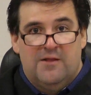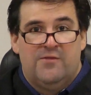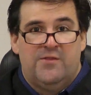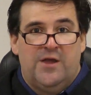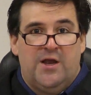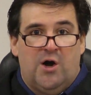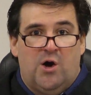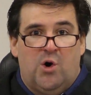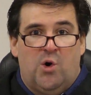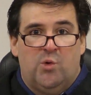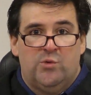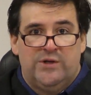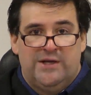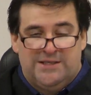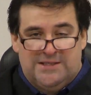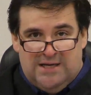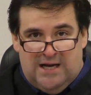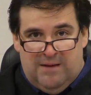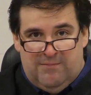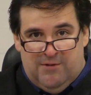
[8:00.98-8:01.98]
the only
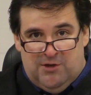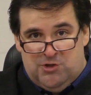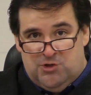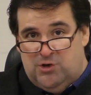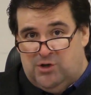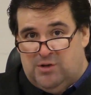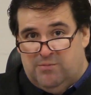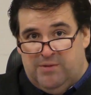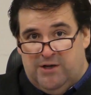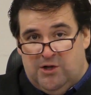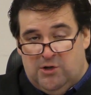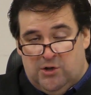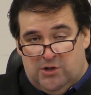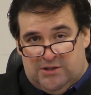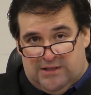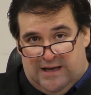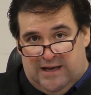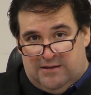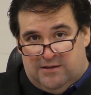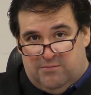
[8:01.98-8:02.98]
time that you could be
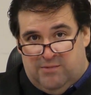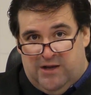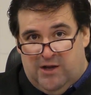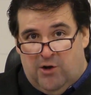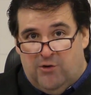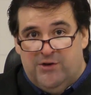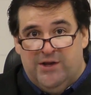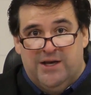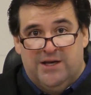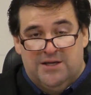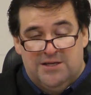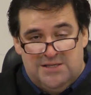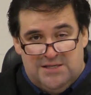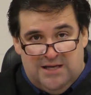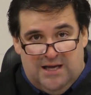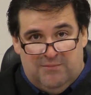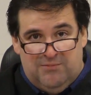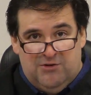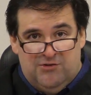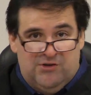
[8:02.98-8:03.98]
looked at to be held in
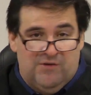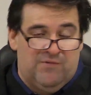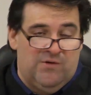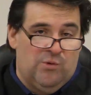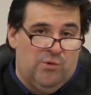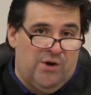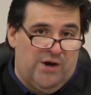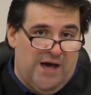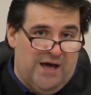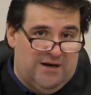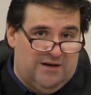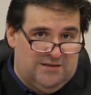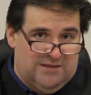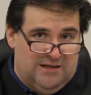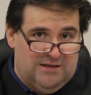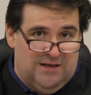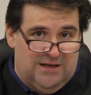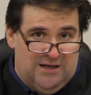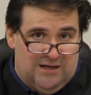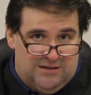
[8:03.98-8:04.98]
contempt is if you were not
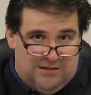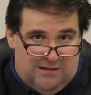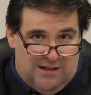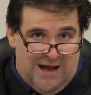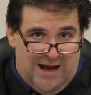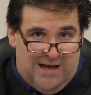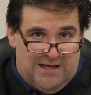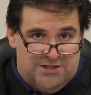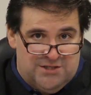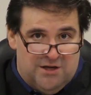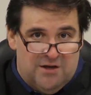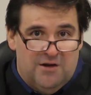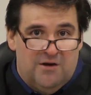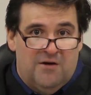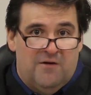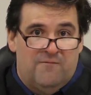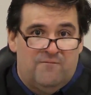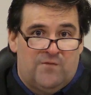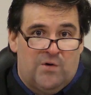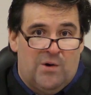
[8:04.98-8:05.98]
attending a class
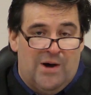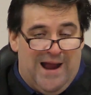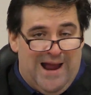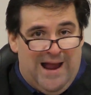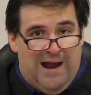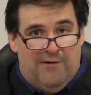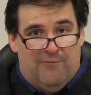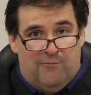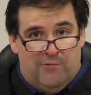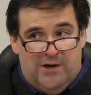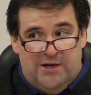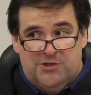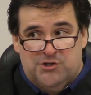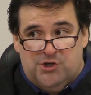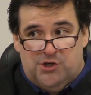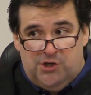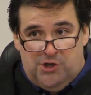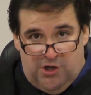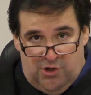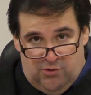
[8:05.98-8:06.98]
for
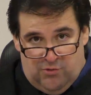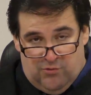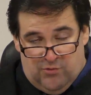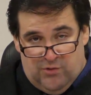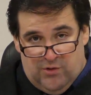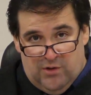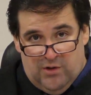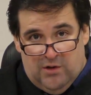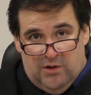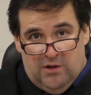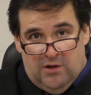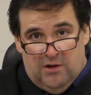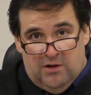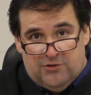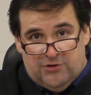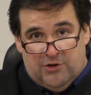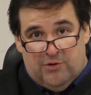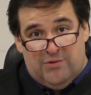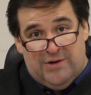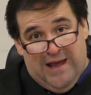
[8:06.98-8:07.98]
at-risk youth.
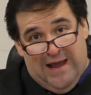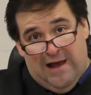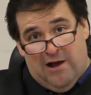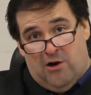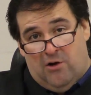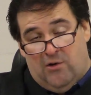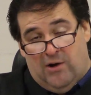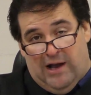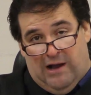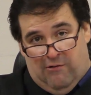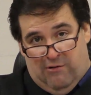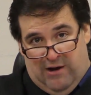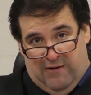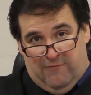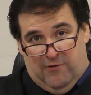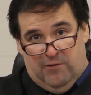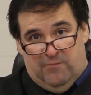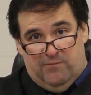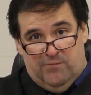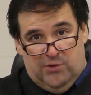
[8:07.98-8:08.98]
So now,
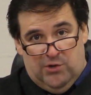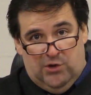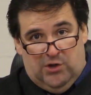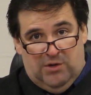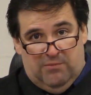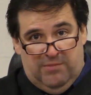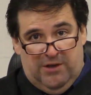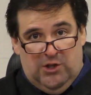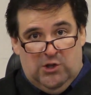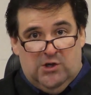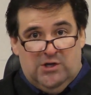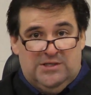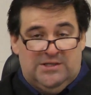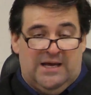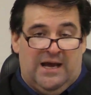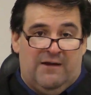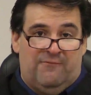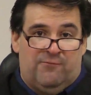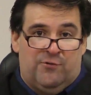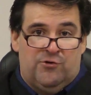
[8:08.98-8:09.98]
however, you can be looked
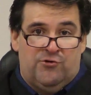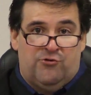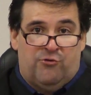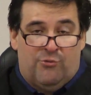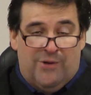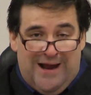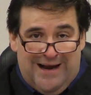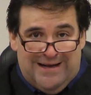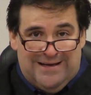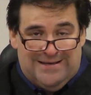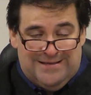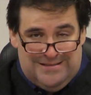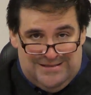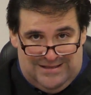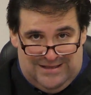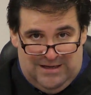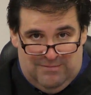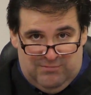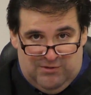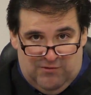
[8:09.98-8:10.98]
at for direct
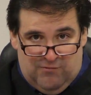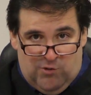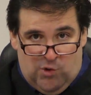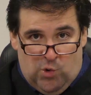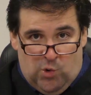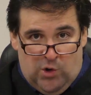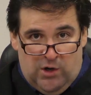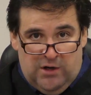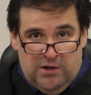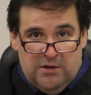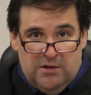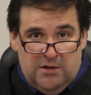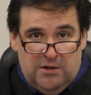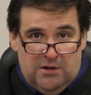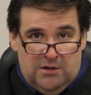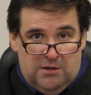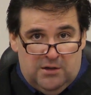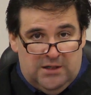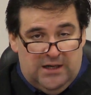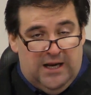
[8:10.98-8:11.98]
contempt of court,
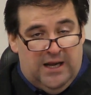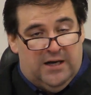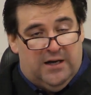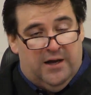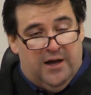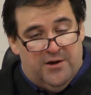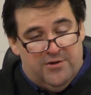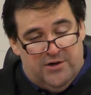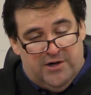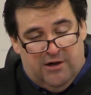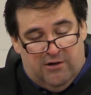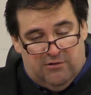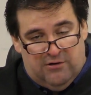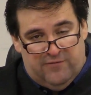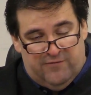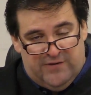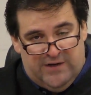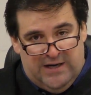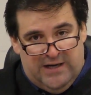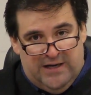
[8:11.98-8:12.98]
looking at a
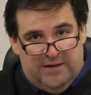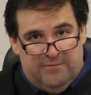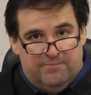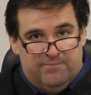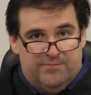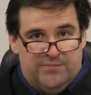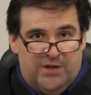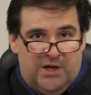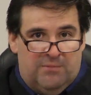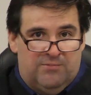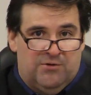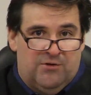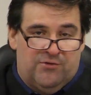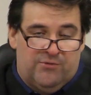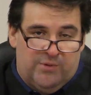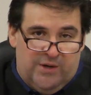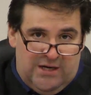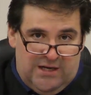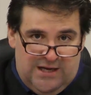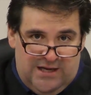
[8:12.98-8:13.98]
$100 fine, up to
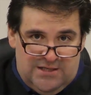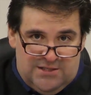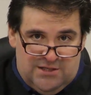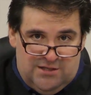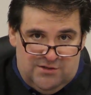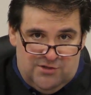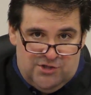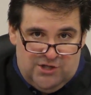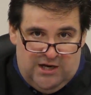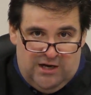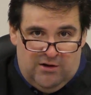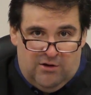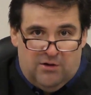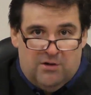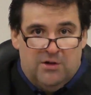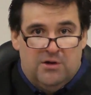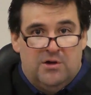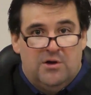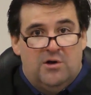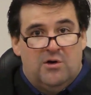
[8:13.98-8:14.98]
3 days in
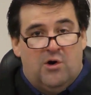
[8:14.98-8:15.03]
jail,